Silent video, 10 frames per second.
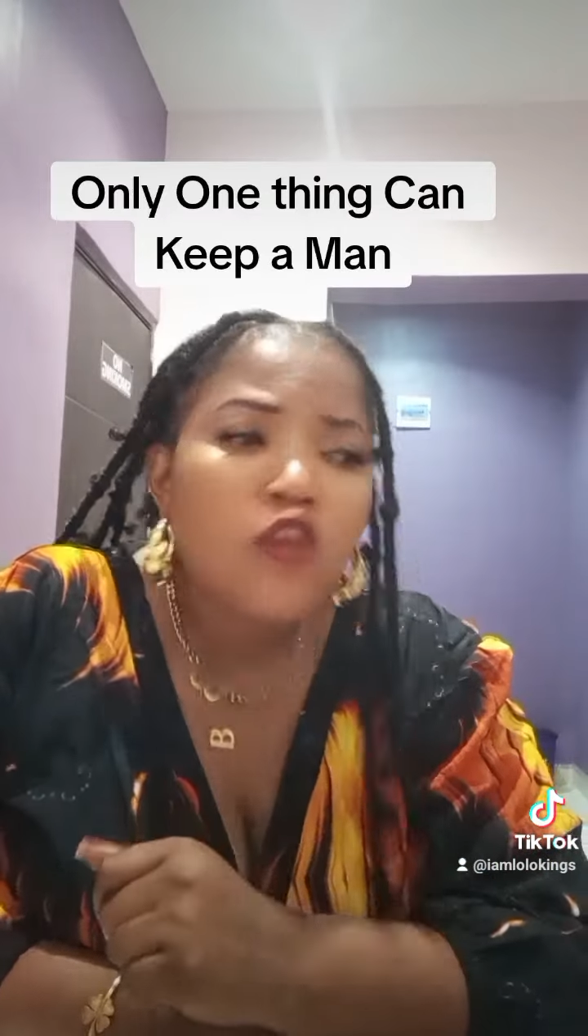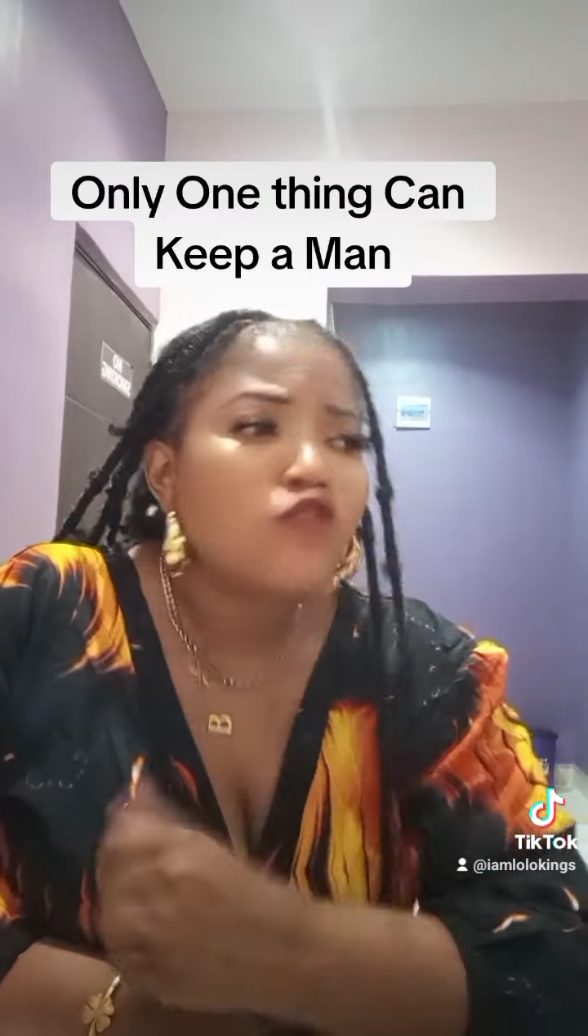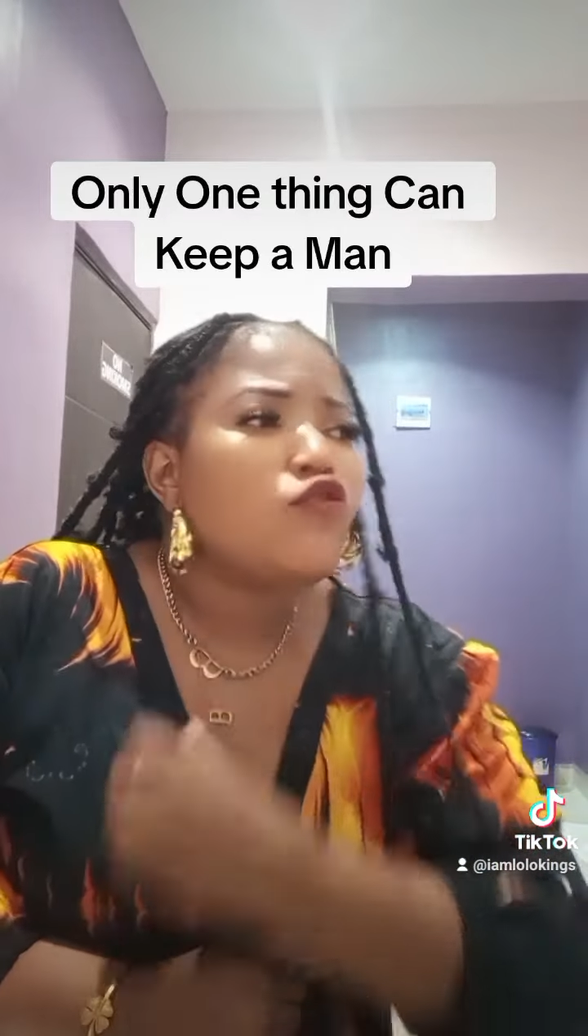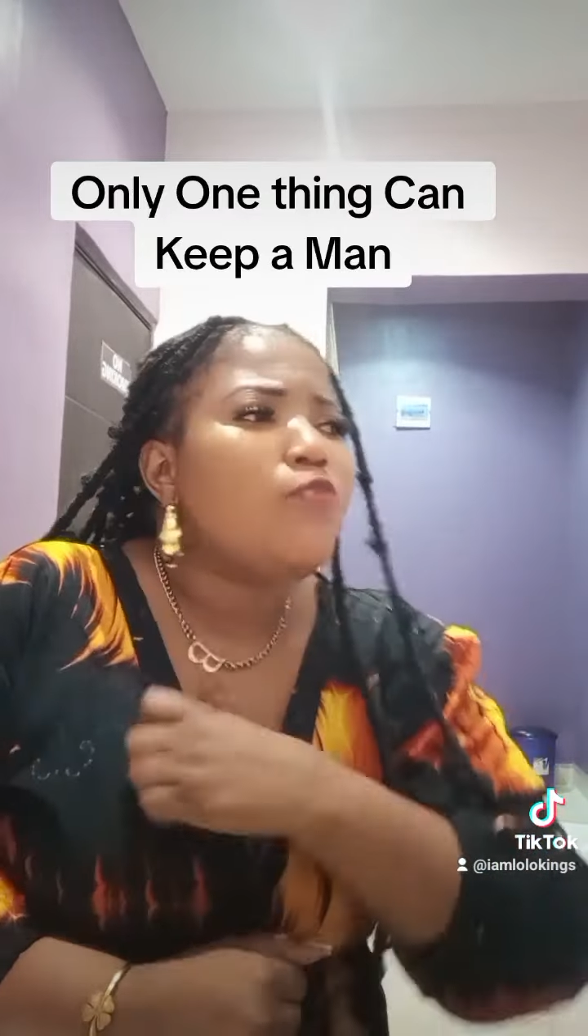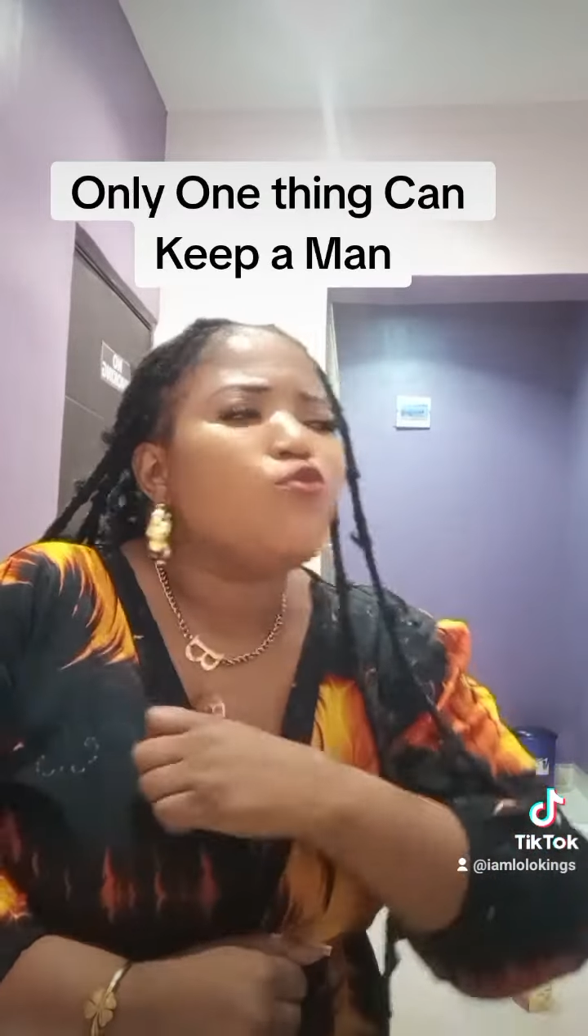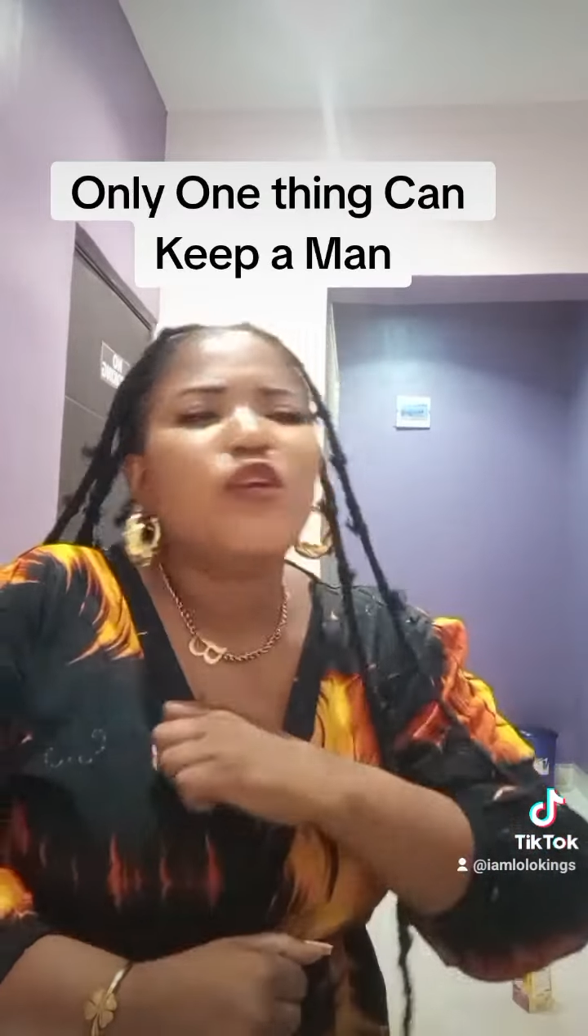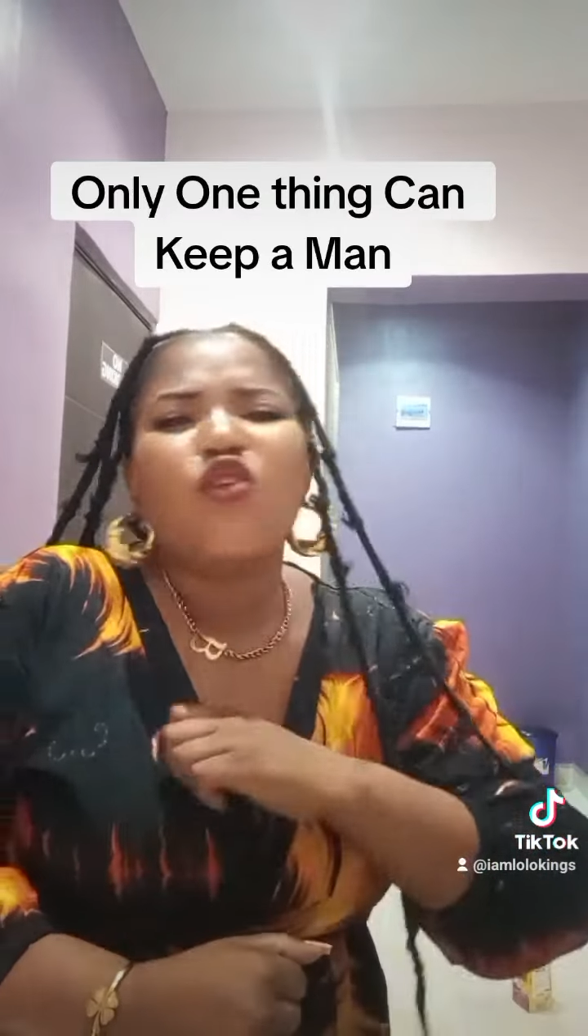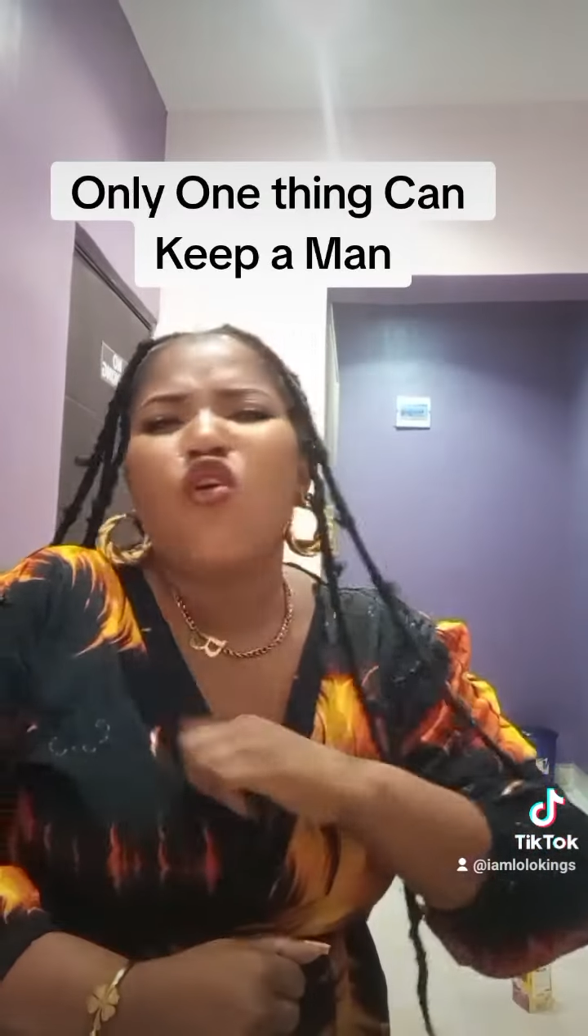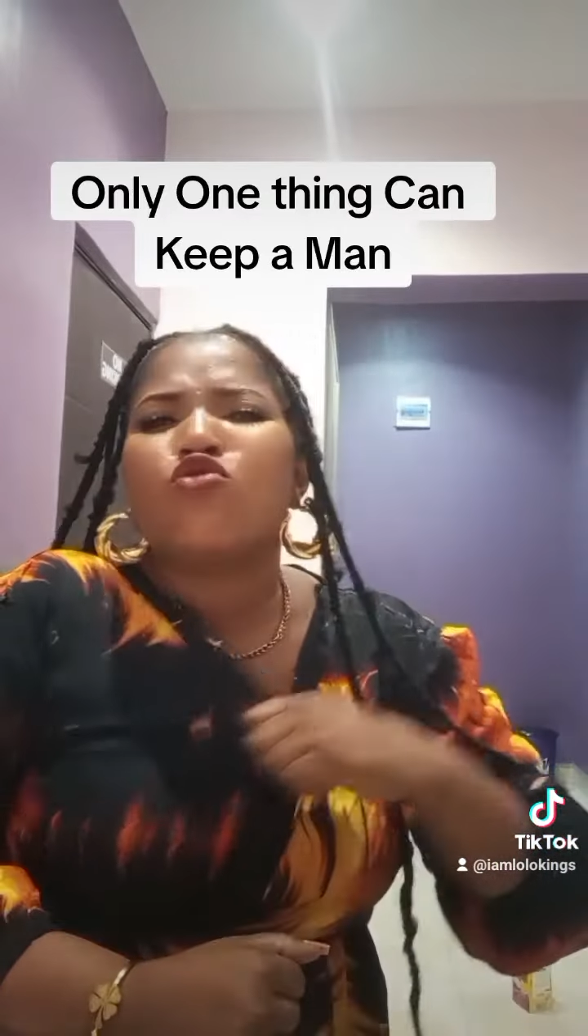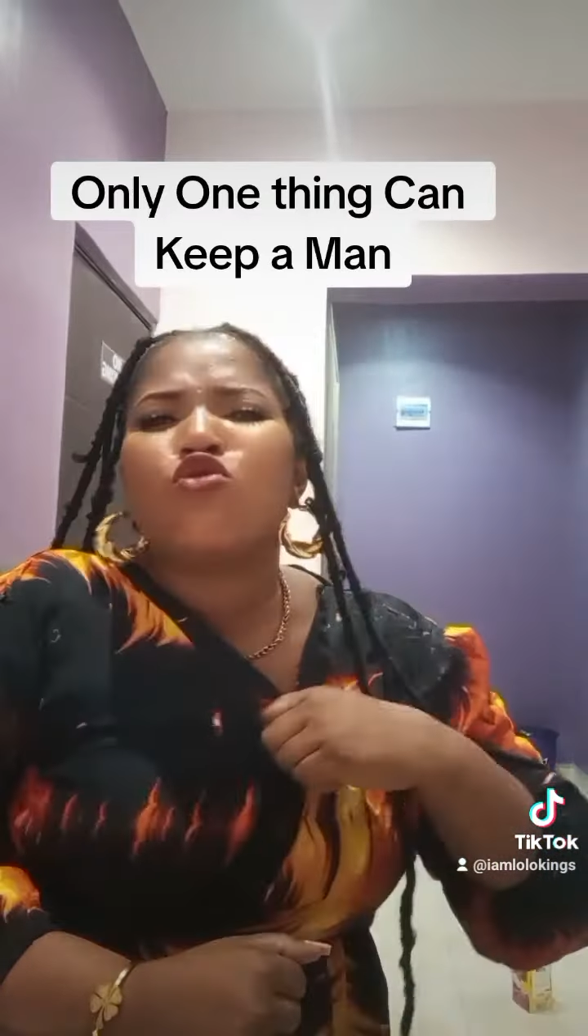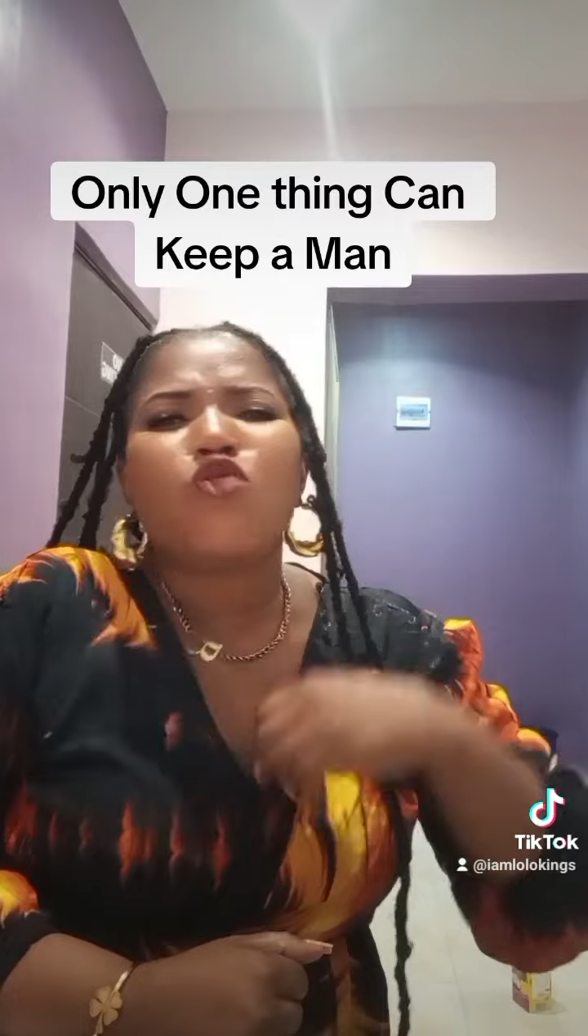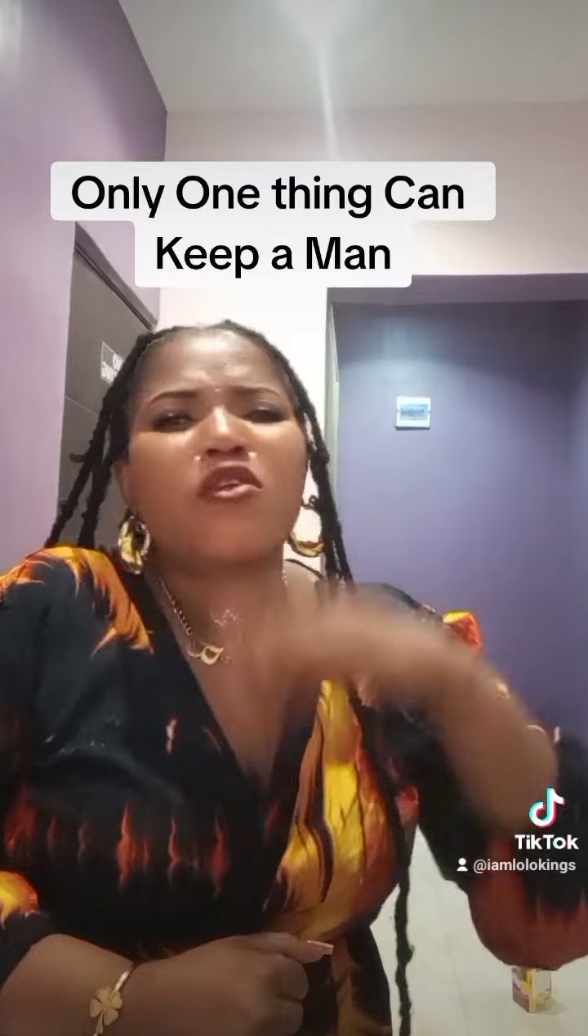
Stop doing all those